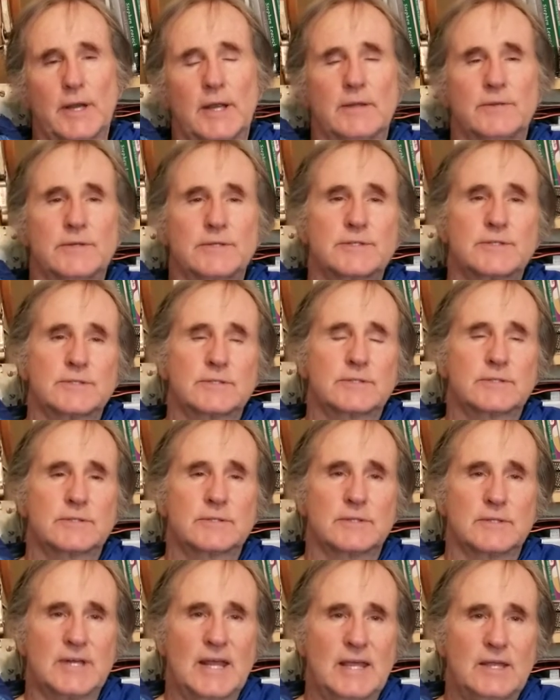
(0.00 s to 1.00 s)
And this is
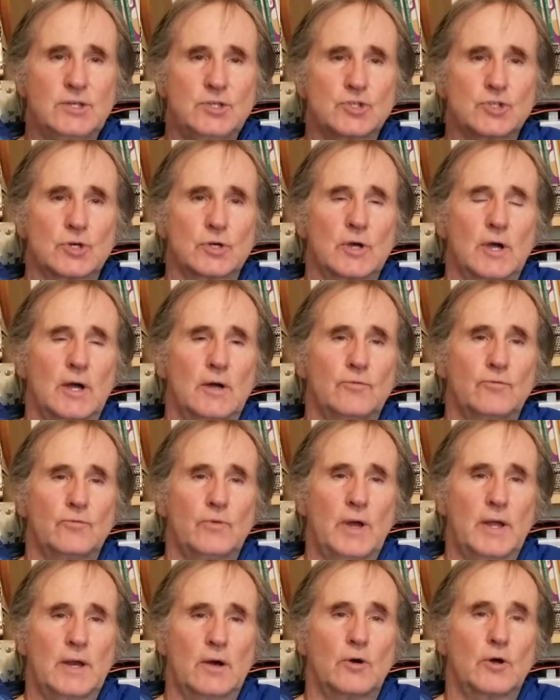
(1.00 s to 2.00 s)
the danger of,
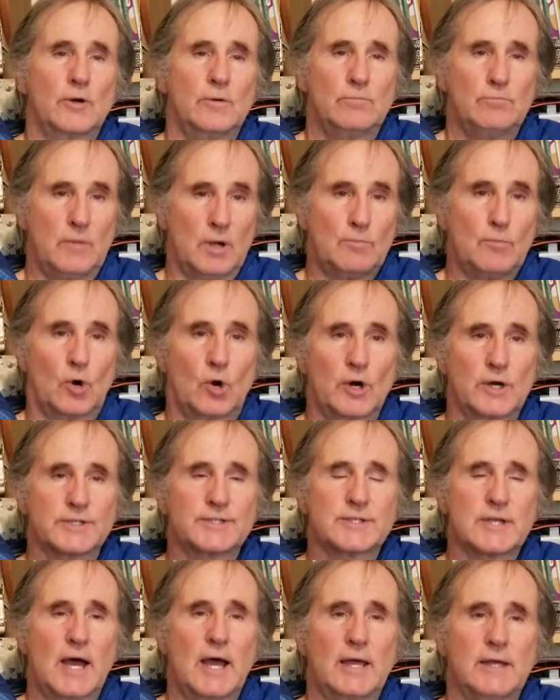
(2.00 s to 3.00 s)
when, or
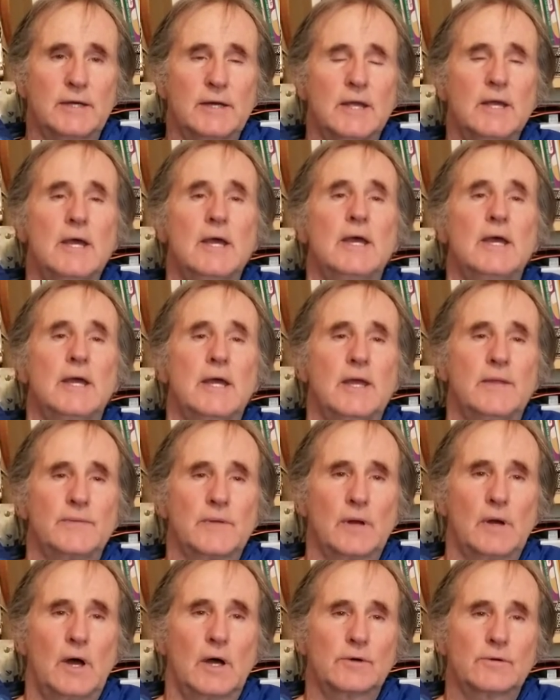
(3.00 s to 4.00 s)
memoricide in the
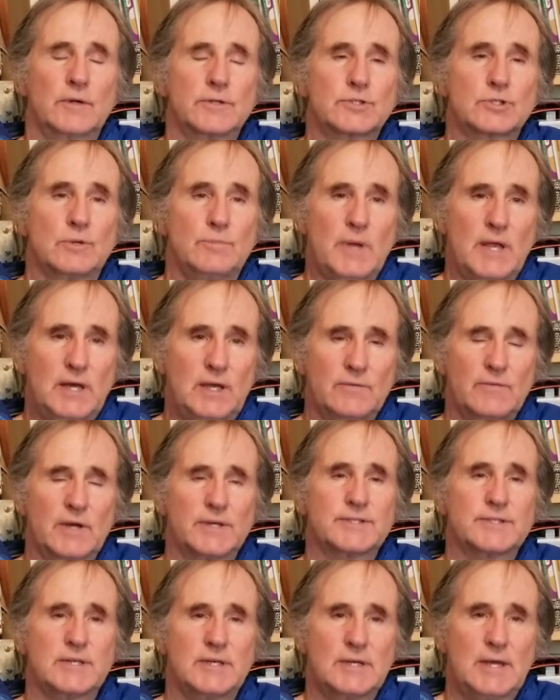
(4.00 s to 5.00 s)
long run. So many of
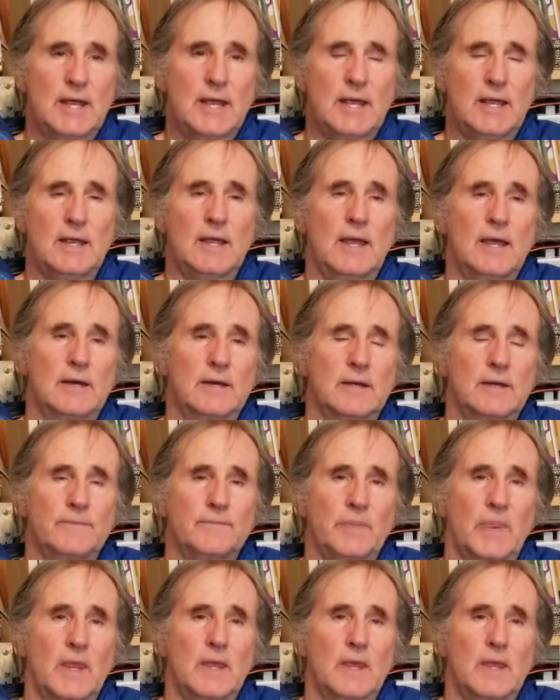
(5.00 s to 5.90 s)
us today at a,